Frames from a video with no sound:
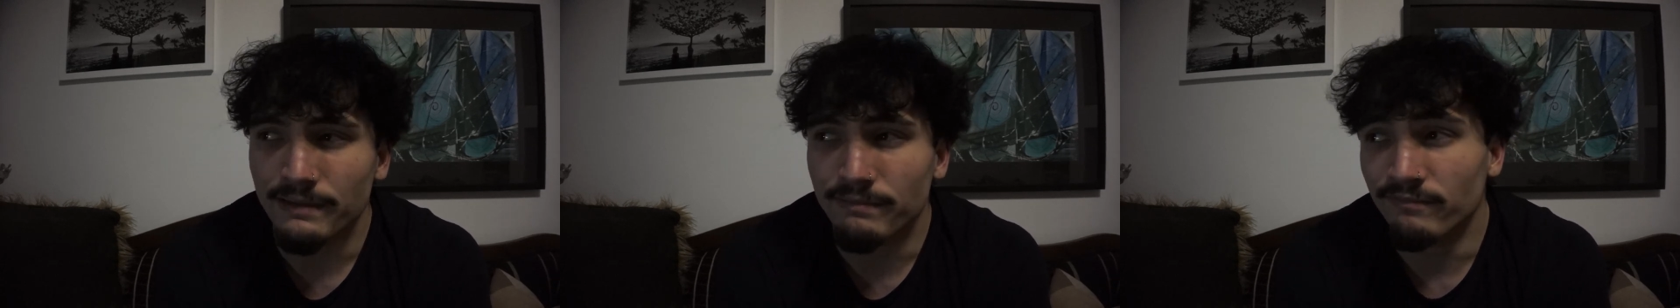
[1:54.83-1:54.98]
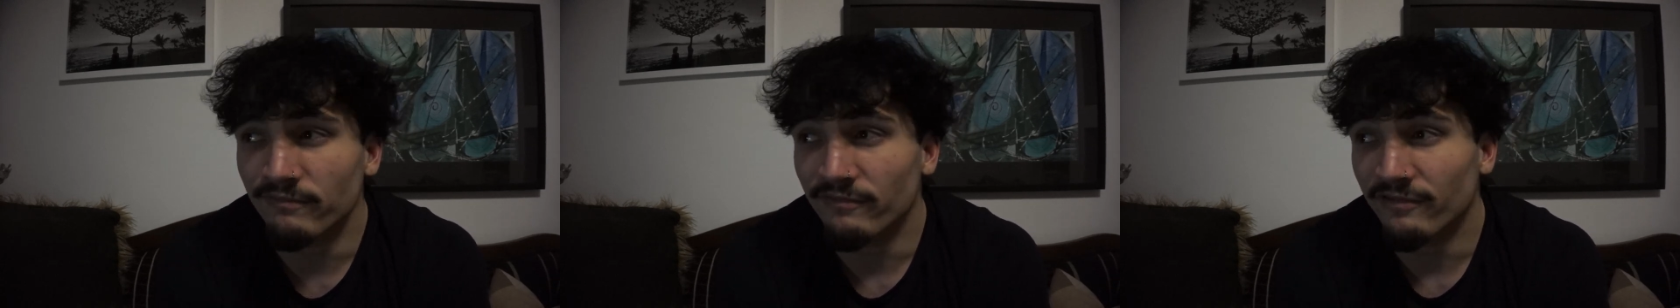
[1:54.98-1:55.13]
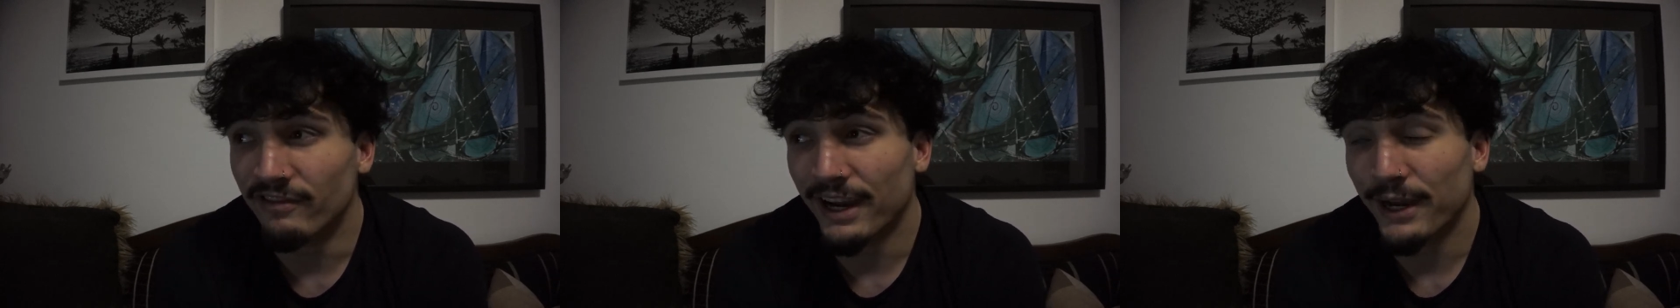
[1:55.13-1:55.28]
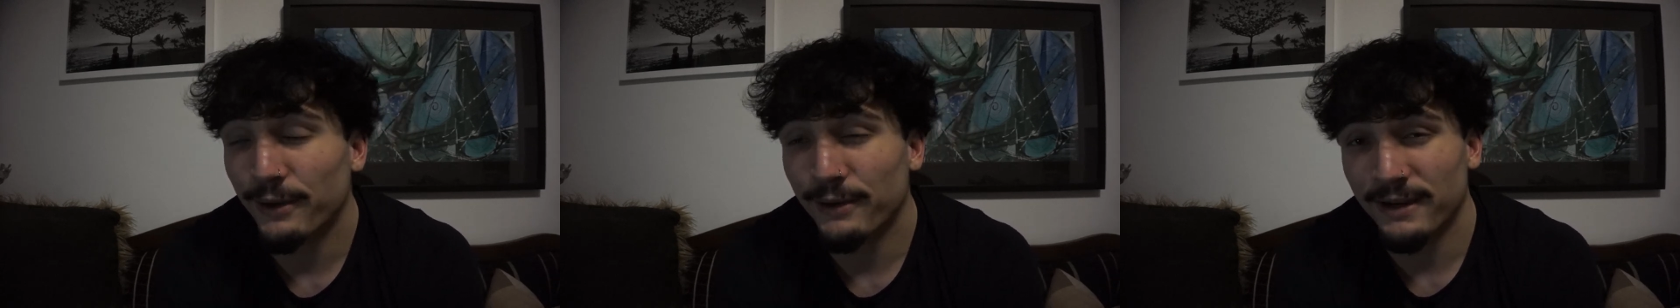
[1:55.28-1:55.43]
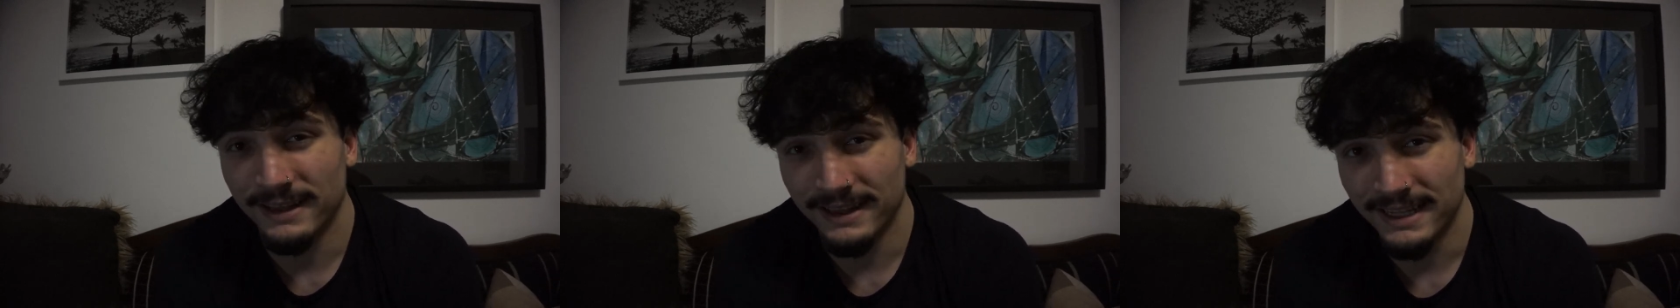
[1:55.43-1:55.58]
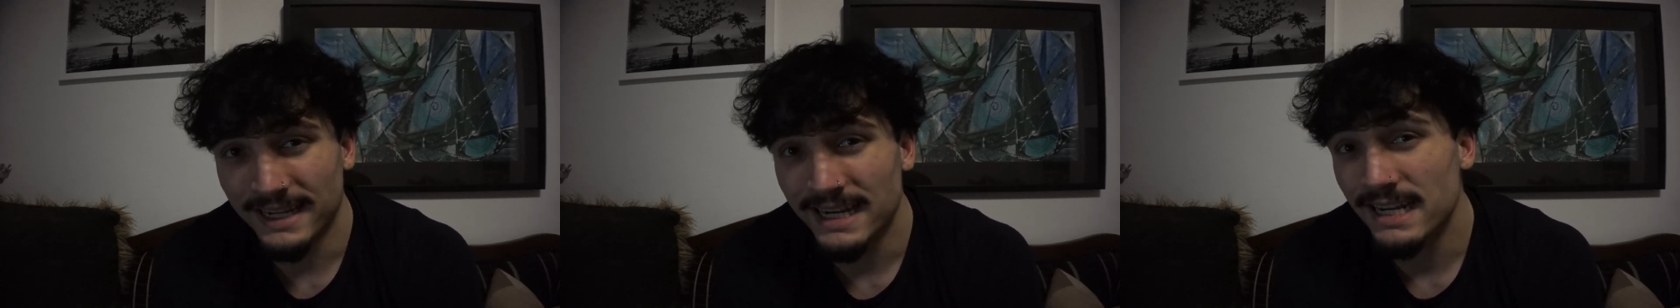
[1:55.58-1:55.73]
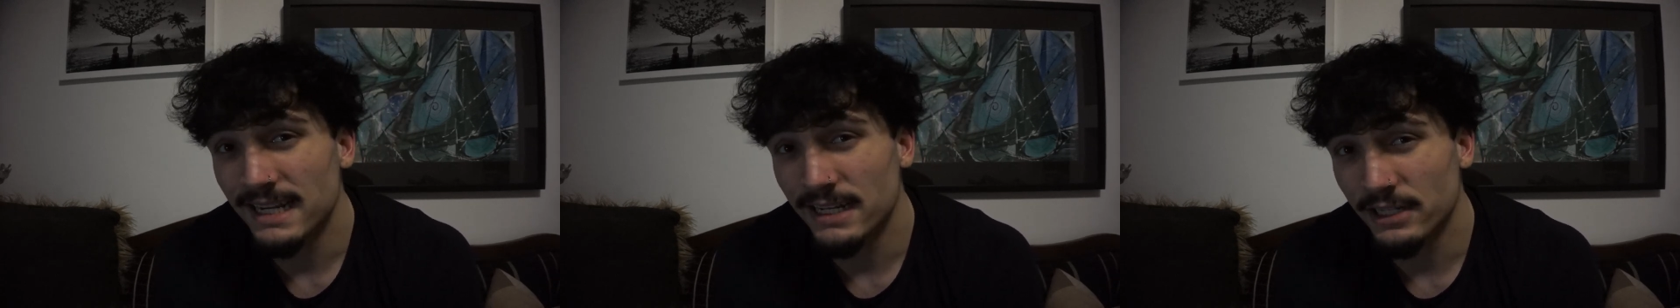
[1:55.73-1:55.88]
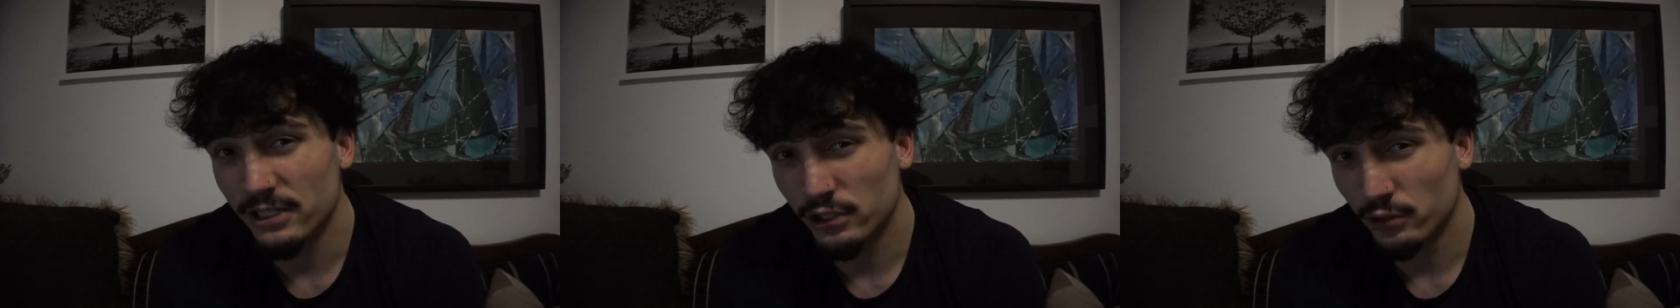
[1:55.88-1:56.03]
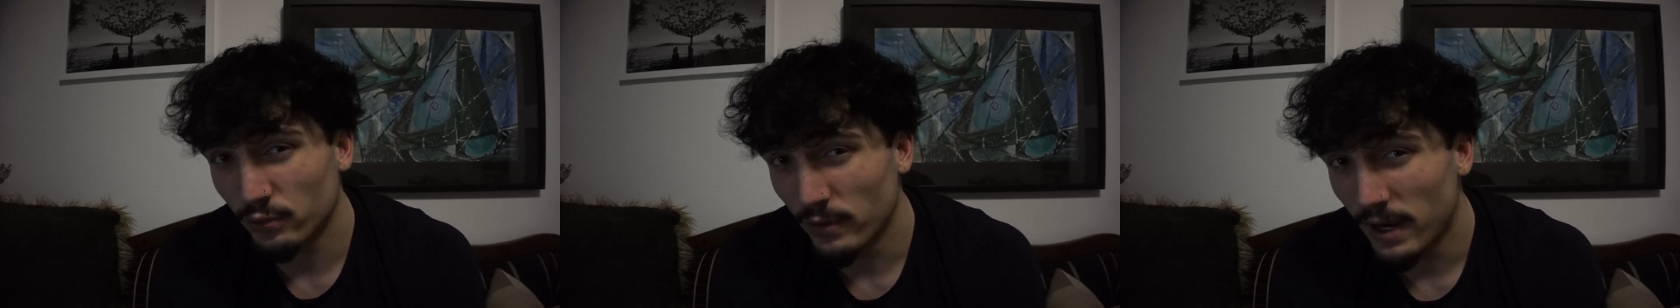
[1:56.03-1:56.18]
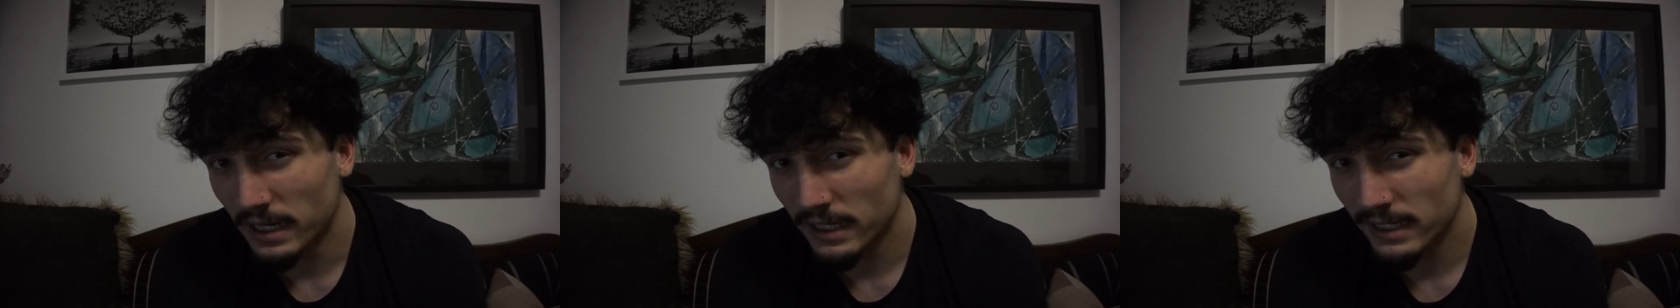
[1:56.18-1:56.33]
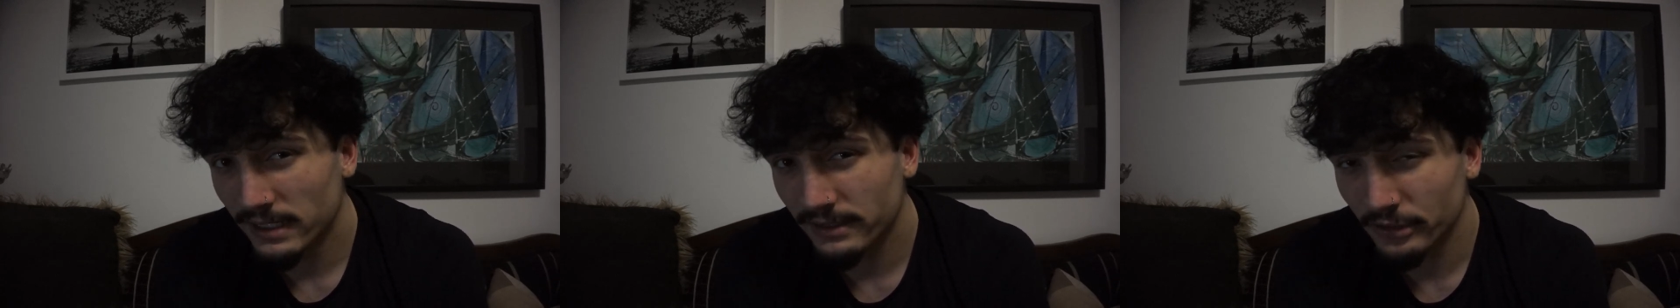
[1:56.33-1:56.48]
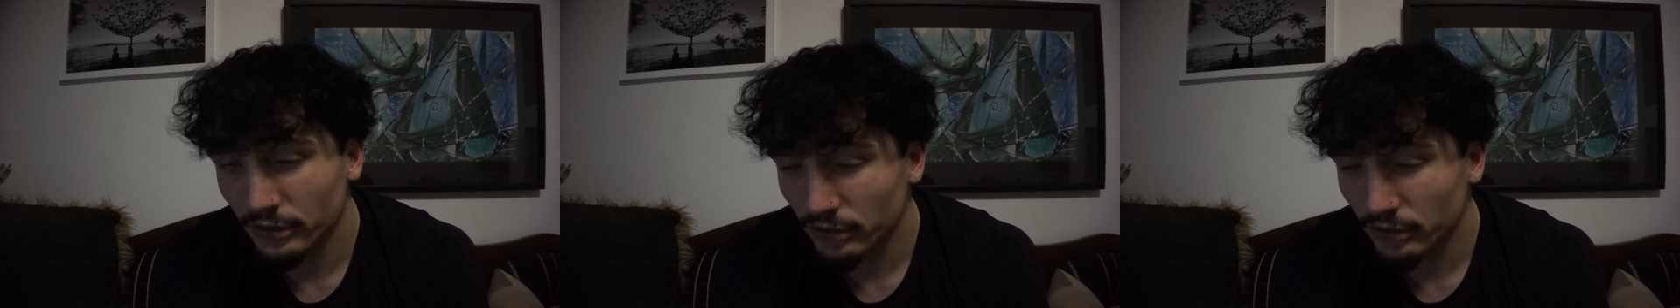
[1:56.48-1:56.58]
very lean and shredded,